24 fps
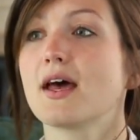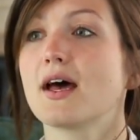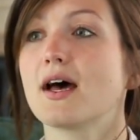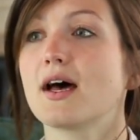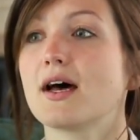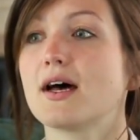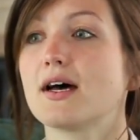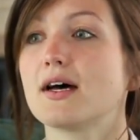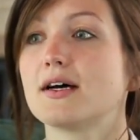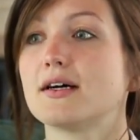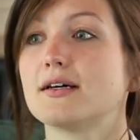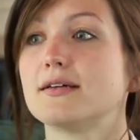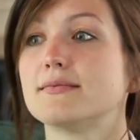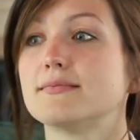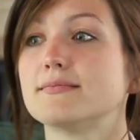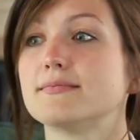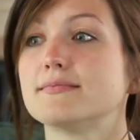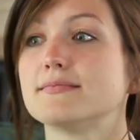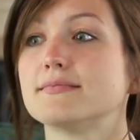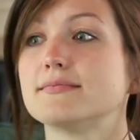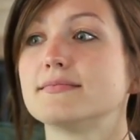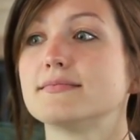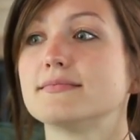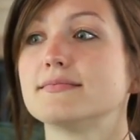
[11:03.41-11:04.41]

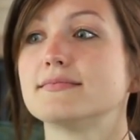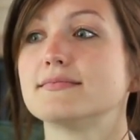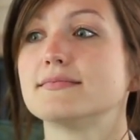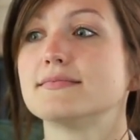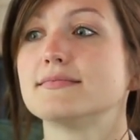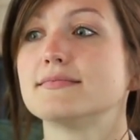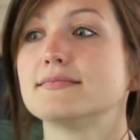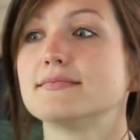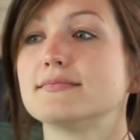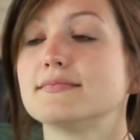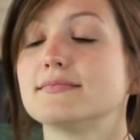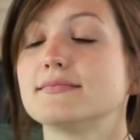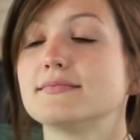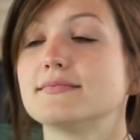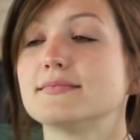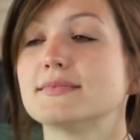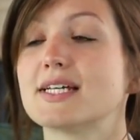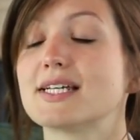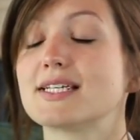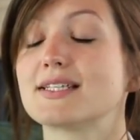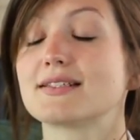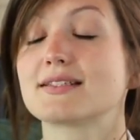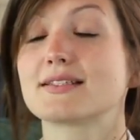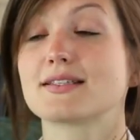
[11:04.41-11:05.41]
And
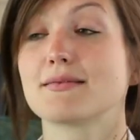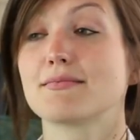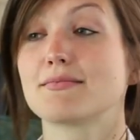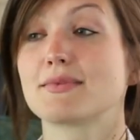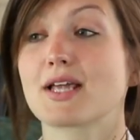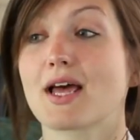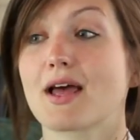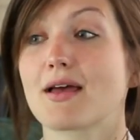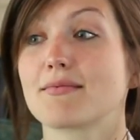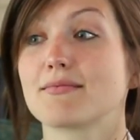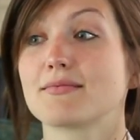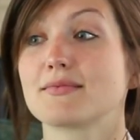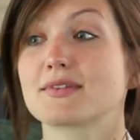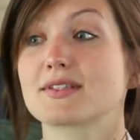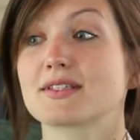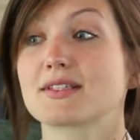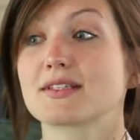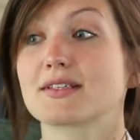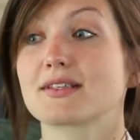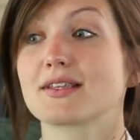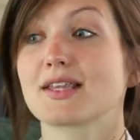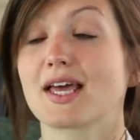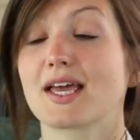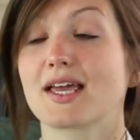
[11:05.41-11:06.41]
sometimes,
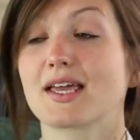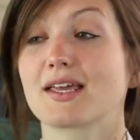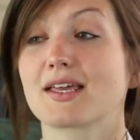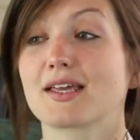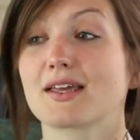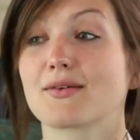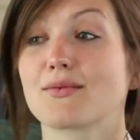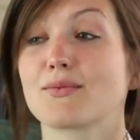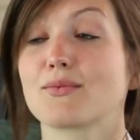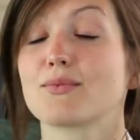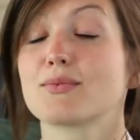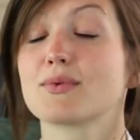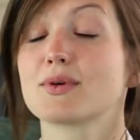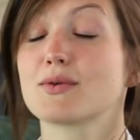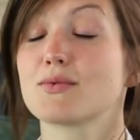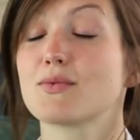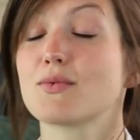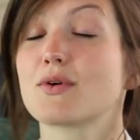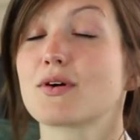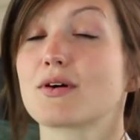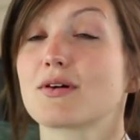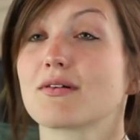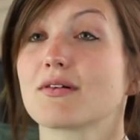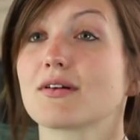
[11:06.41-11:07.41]
like, we
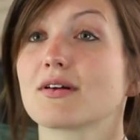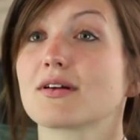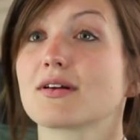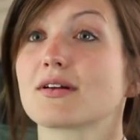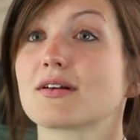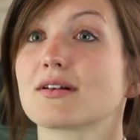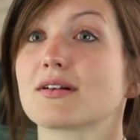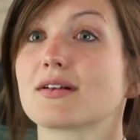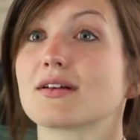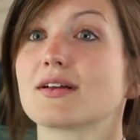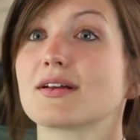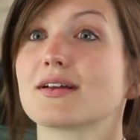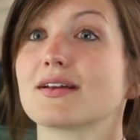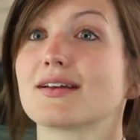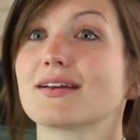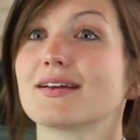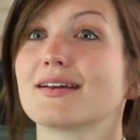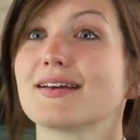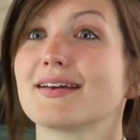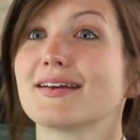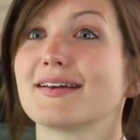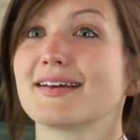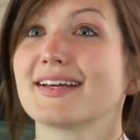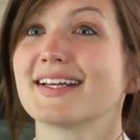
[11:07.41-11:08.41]
wore
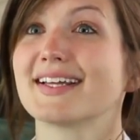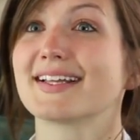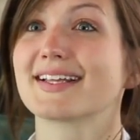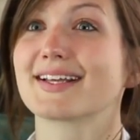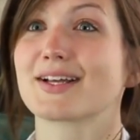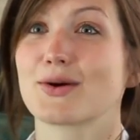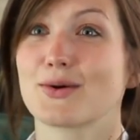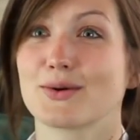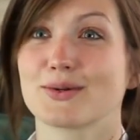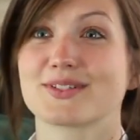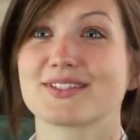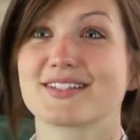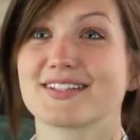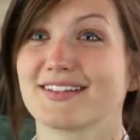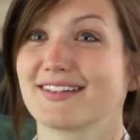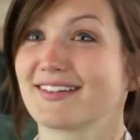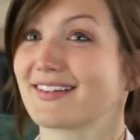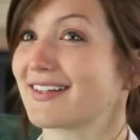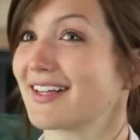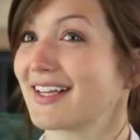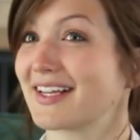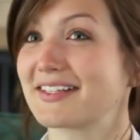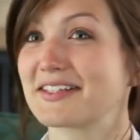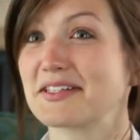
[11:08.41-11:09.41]
coats that
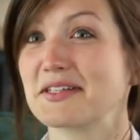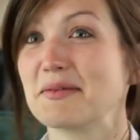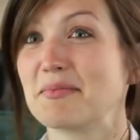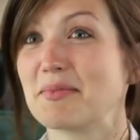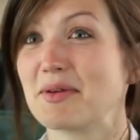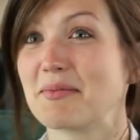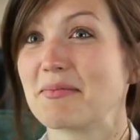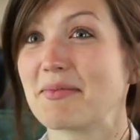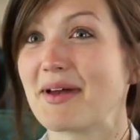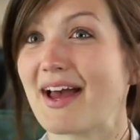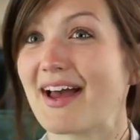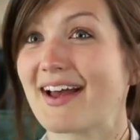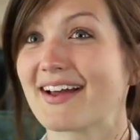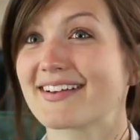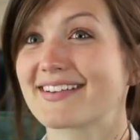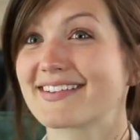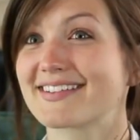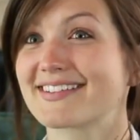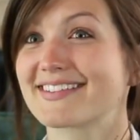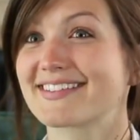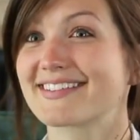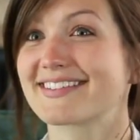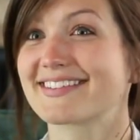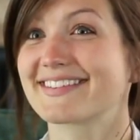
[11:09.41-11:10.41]
looked like sleeping
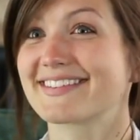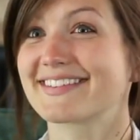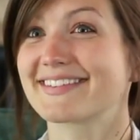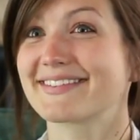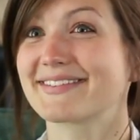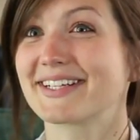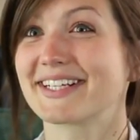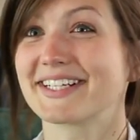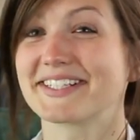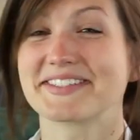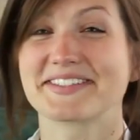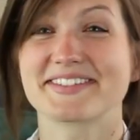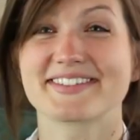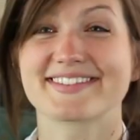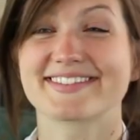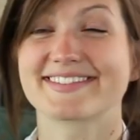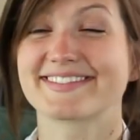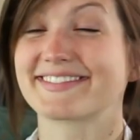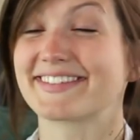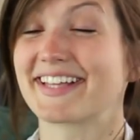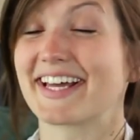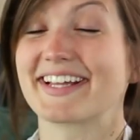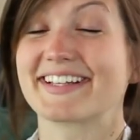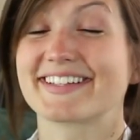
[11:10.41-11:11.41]
bags
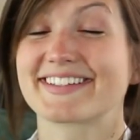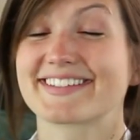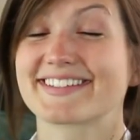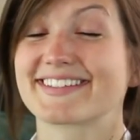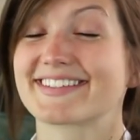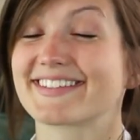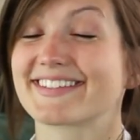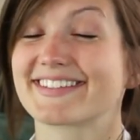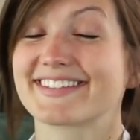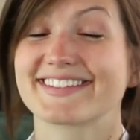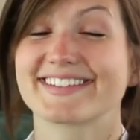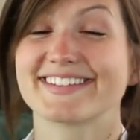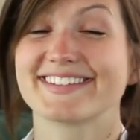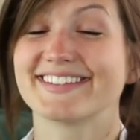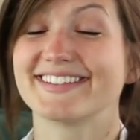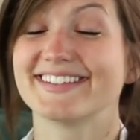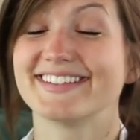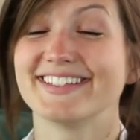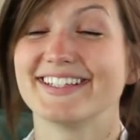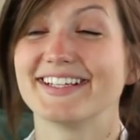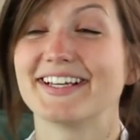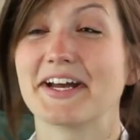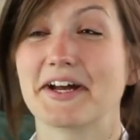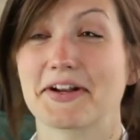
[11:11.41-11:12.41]
because that's,
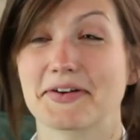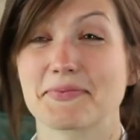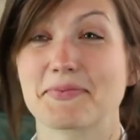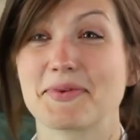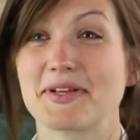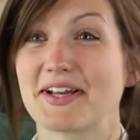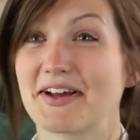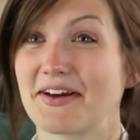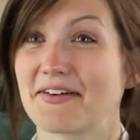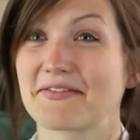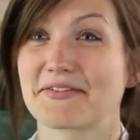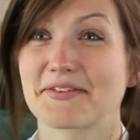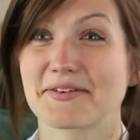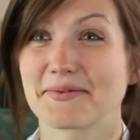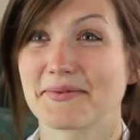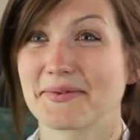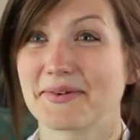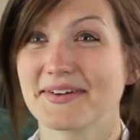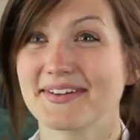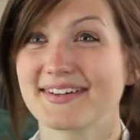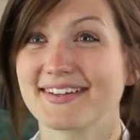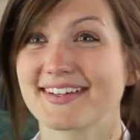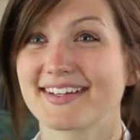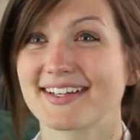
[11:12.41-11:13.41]
you gotta be
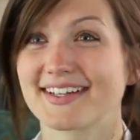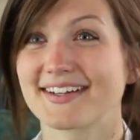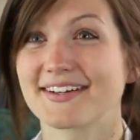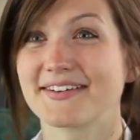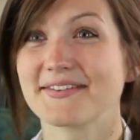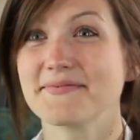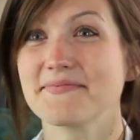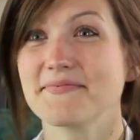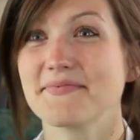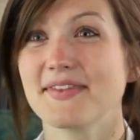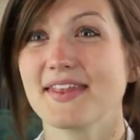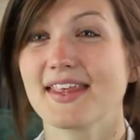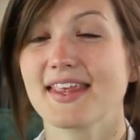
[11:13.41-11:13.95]
comfortable, you know.